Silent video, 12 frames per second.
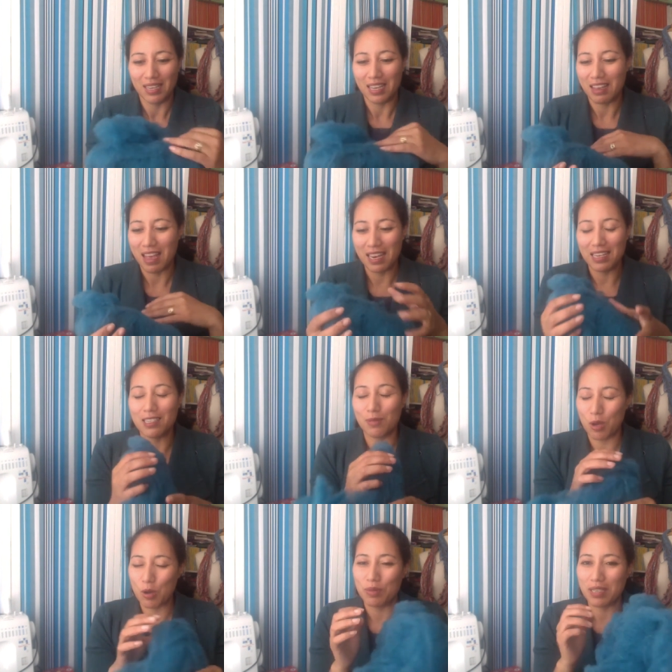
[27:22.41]
At this
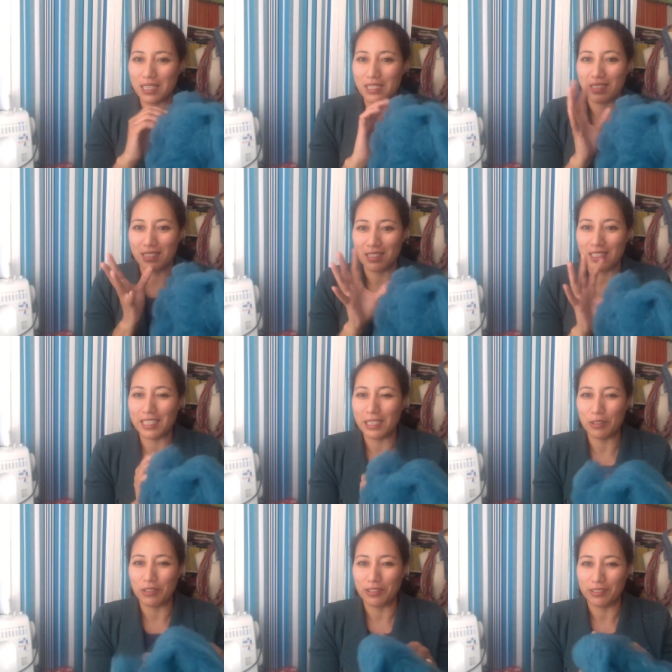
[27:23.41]
moment, it's the
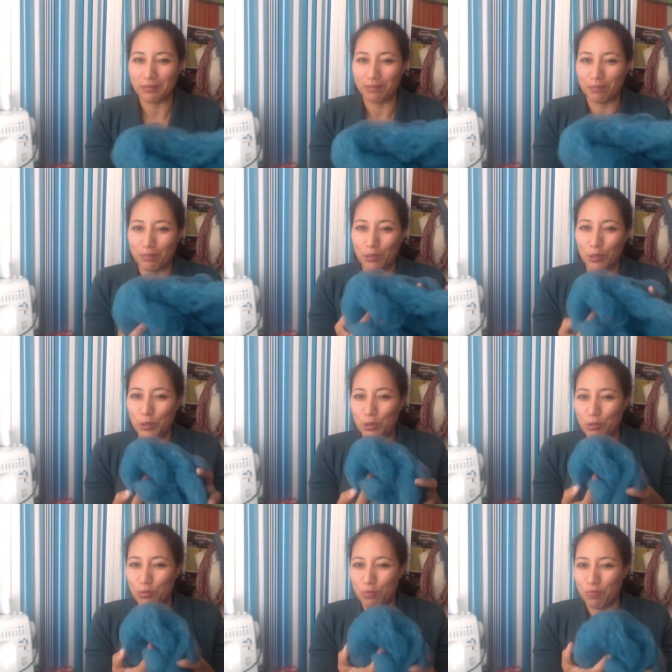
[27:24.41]
teal,
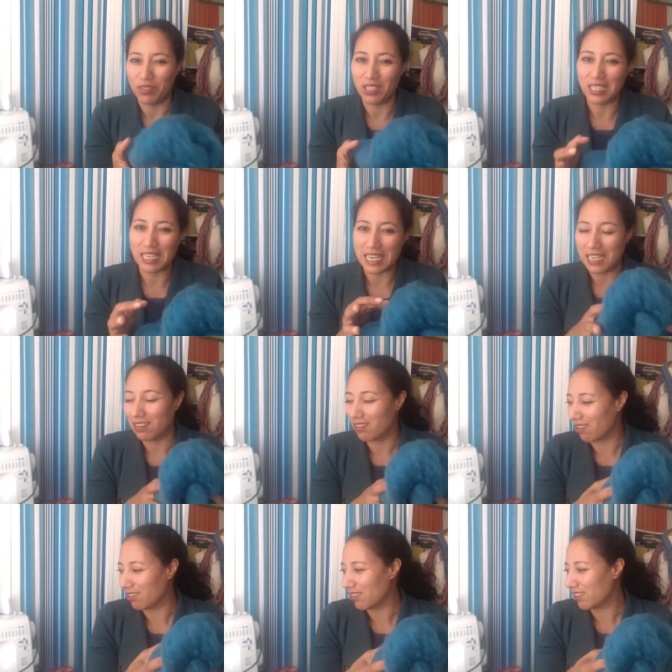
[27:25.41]
blue, sea
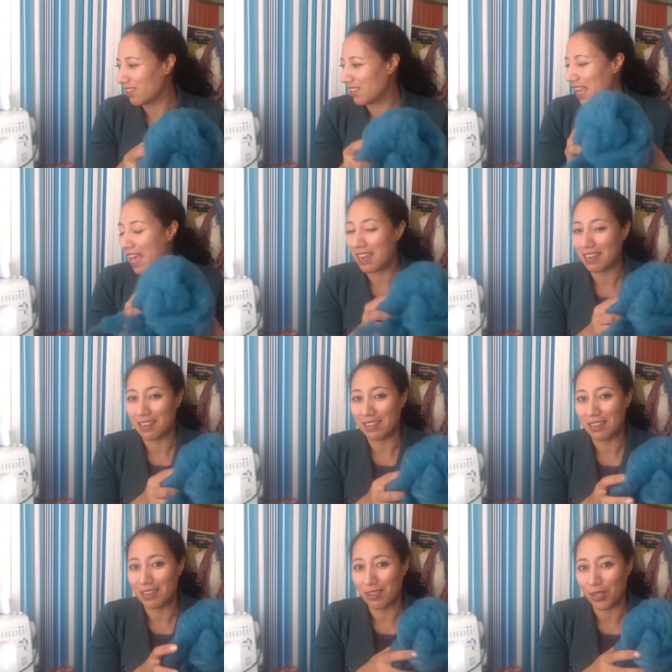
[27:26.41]
colors and
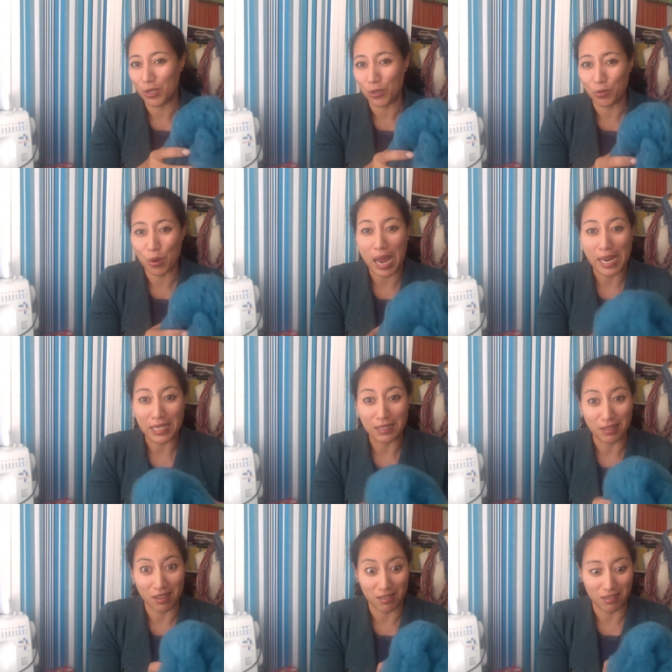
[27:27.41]
the wine
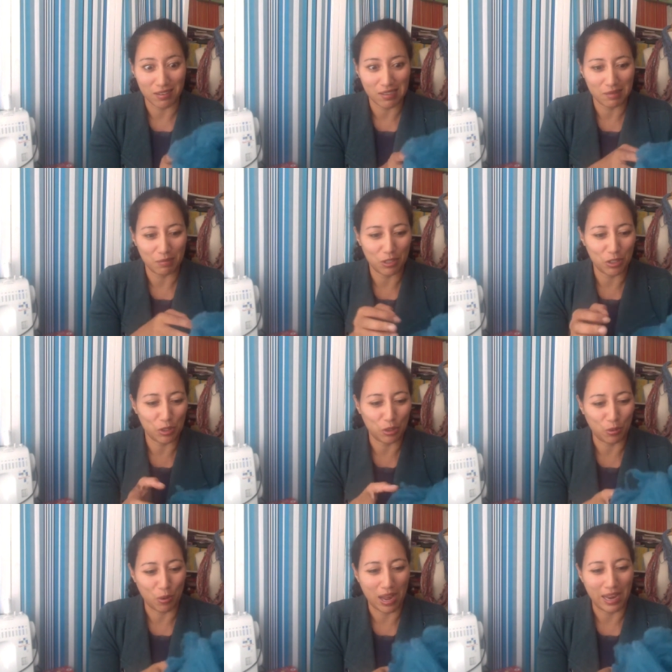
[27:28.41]
colors. I'm not
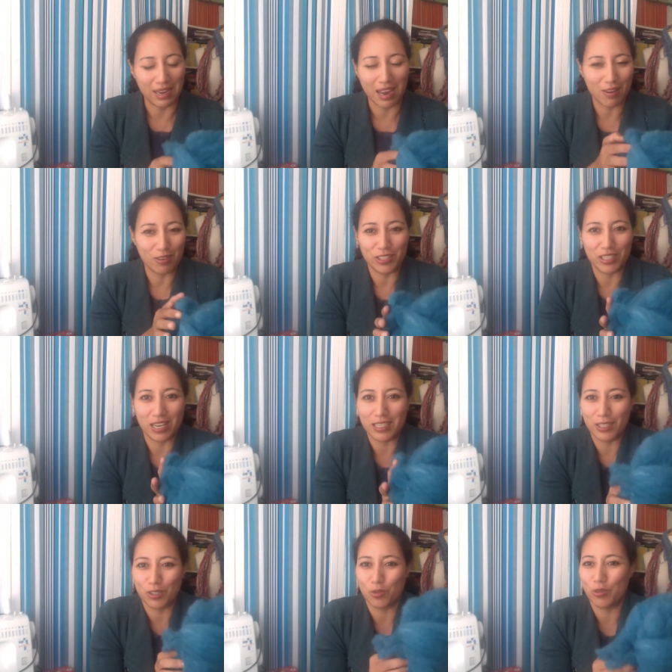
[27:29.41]
sure why. I
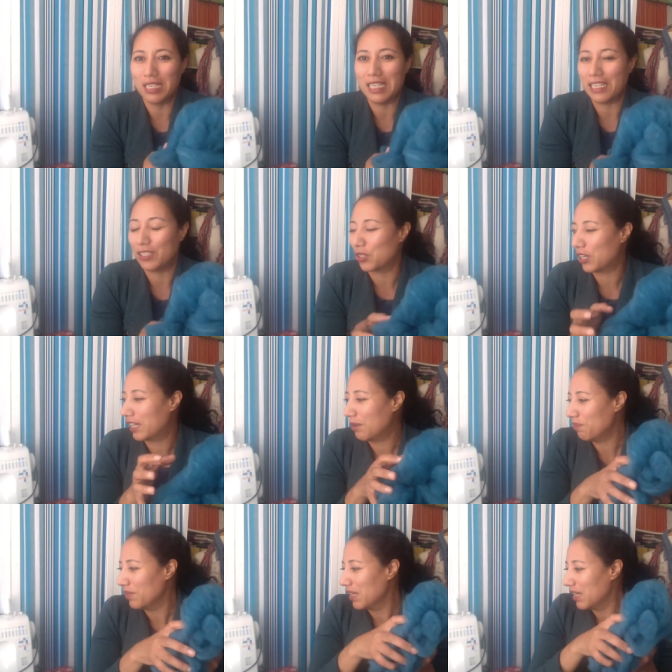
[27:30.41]
just really enjoy them.